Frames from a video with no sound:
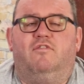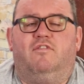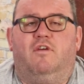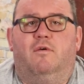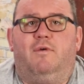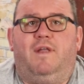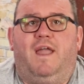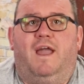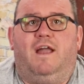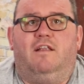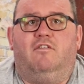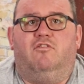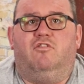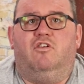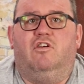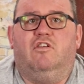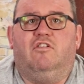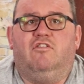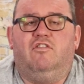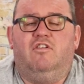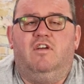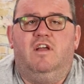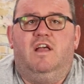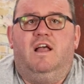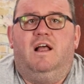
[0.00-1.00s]
So get in
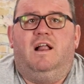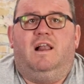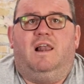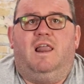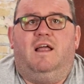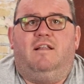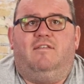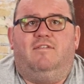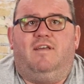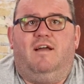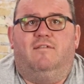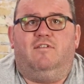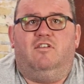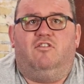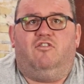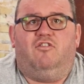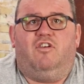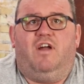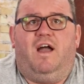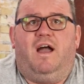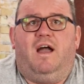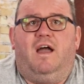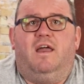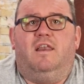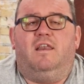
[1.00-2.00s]
touch, let's have a
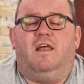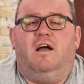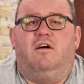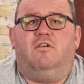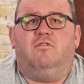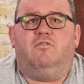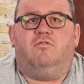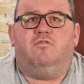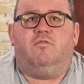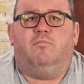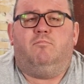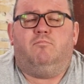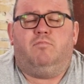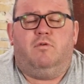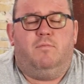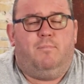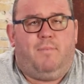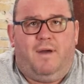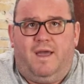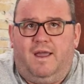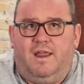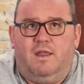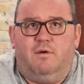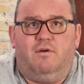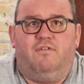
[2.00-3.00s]
chat, and I'll
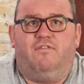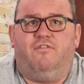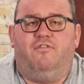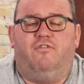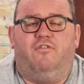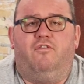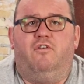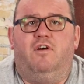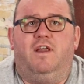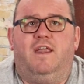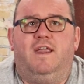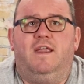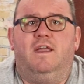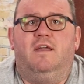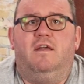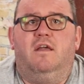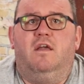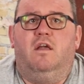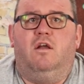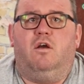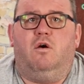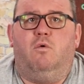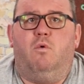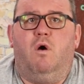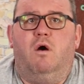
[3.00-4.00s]
prepare you a free
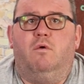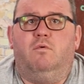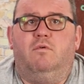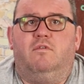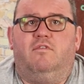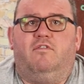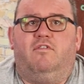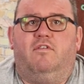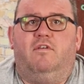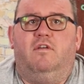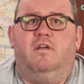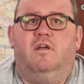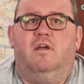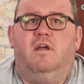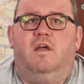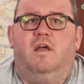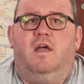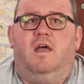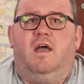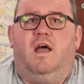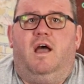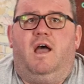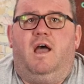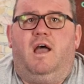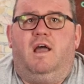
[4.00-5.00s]
quote,
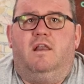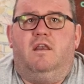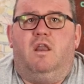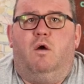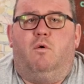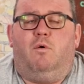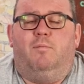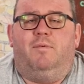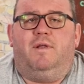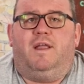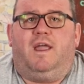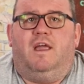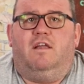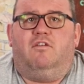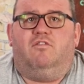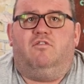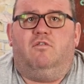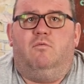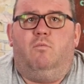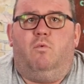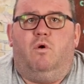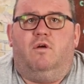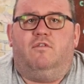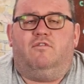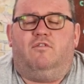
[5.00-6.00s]
no
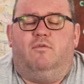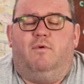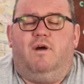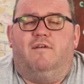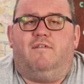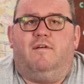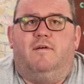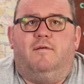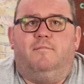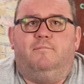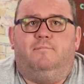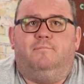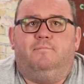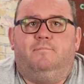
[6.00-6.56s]
obligation whatsoever.